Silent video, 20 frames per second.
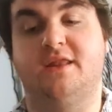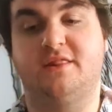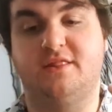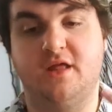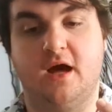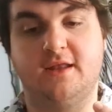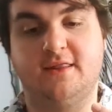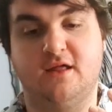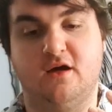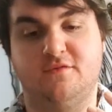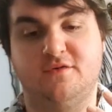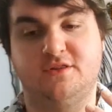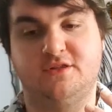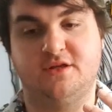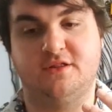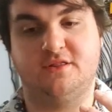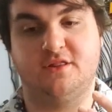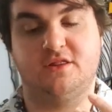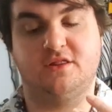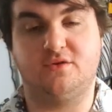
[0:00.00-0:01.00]
It starts off as
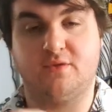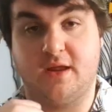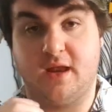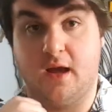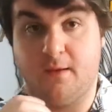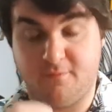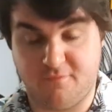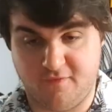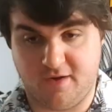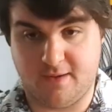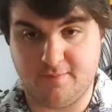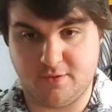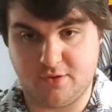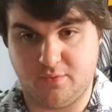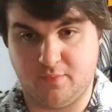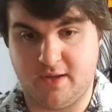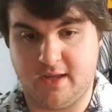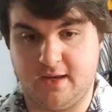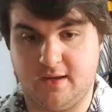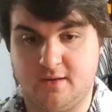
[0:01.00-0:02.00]
just a straight up fight
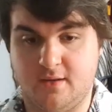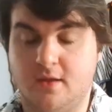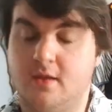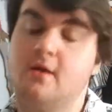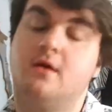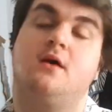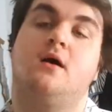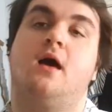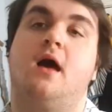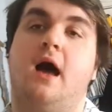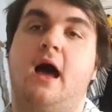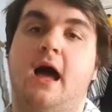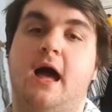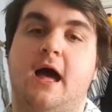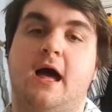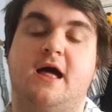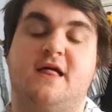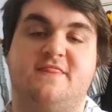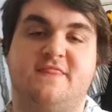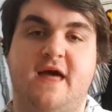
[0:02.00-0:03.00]
between
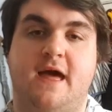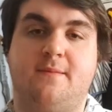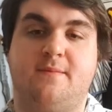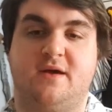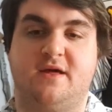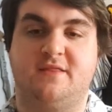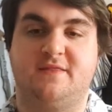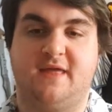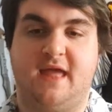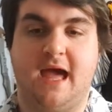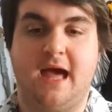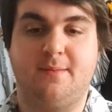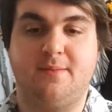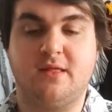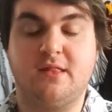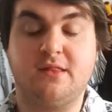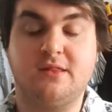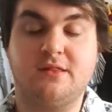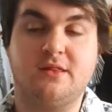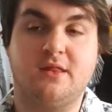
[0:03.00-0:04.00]
them and the
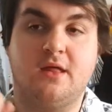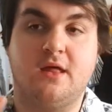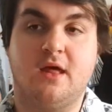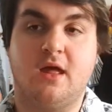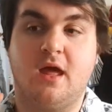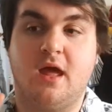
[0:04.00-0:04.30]
abbess,